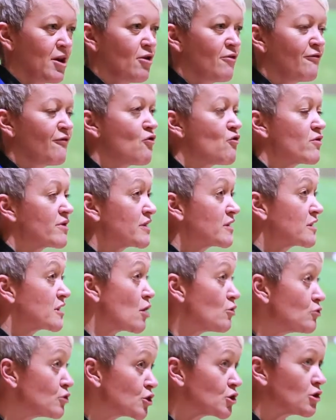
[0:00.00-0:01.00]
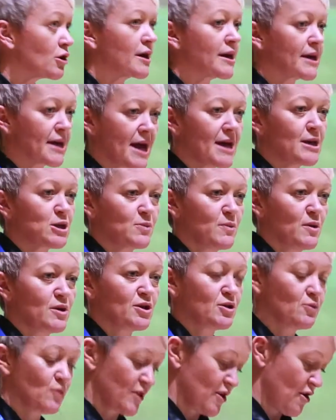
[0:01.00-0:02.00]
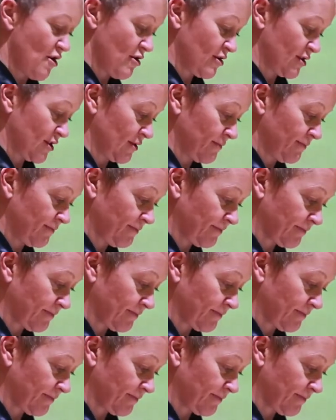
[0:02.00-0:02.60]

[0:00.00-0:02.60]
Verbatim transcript: for a social engagement with art.